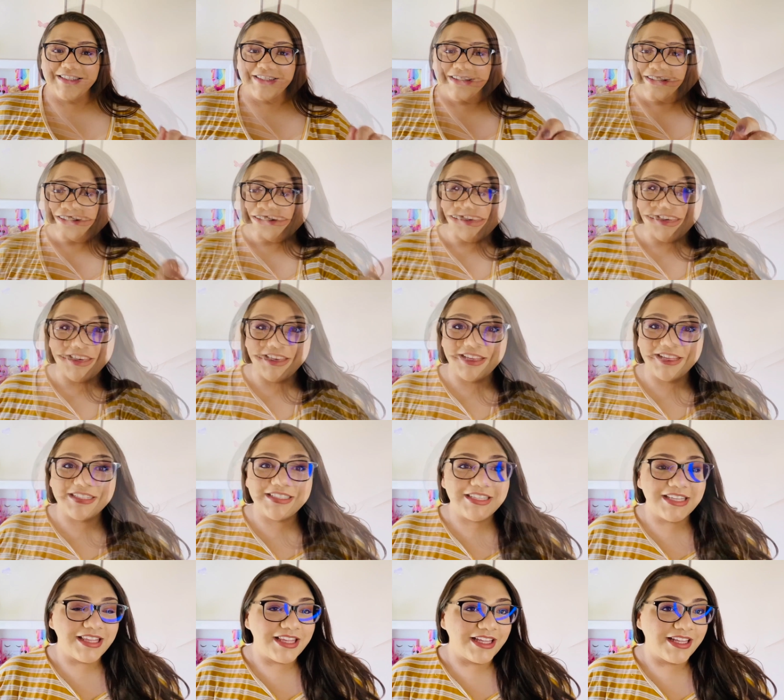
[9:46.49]
Here
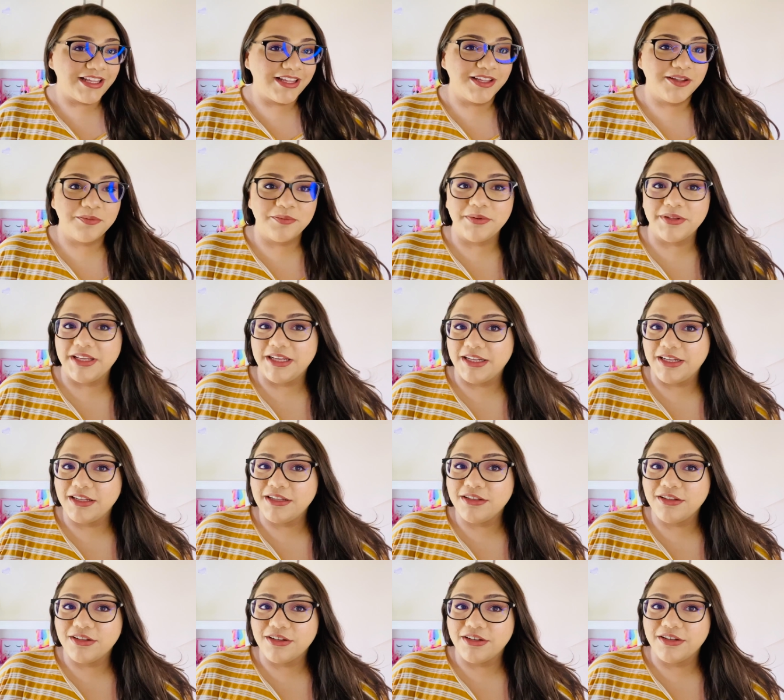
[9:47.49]
is the
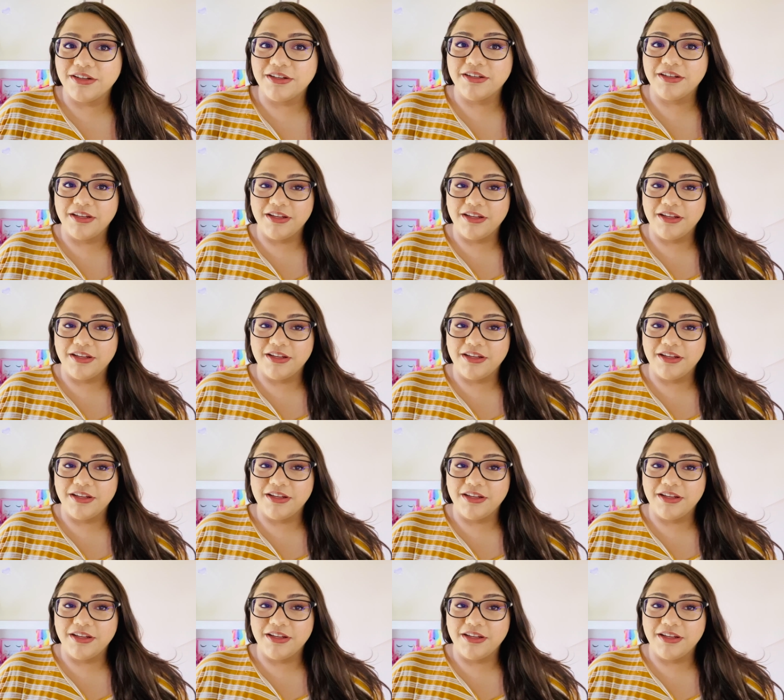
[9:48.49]
completed look.